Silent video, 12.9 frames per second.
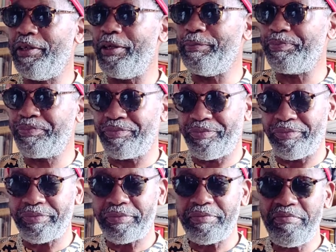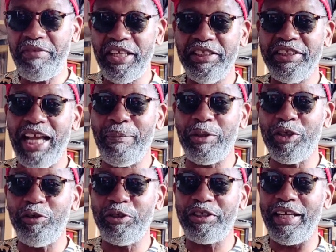the uh, Tamil
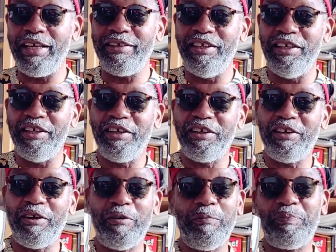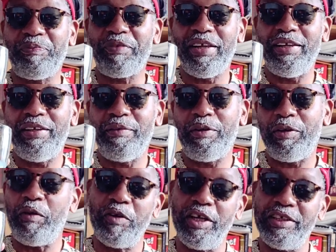Nadu state, you know, well,
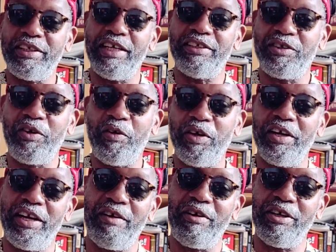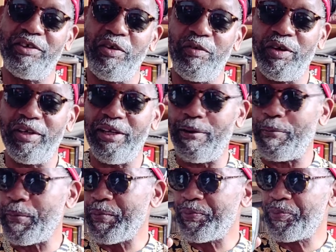over the other side of the coconut areas over at, uh,
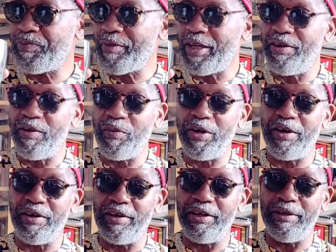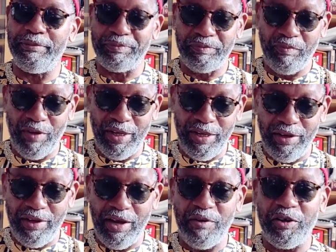you know, where uh,
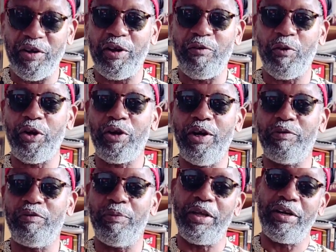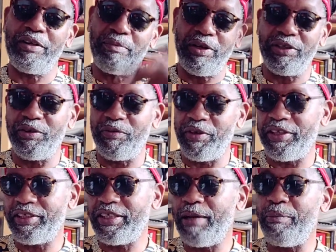Arundhati Roy comes from, that other place over the
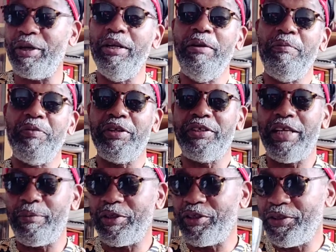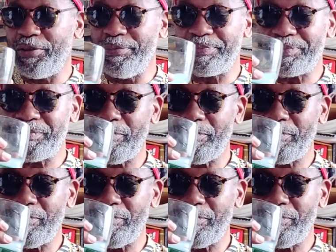other side. But Tamil Nadu,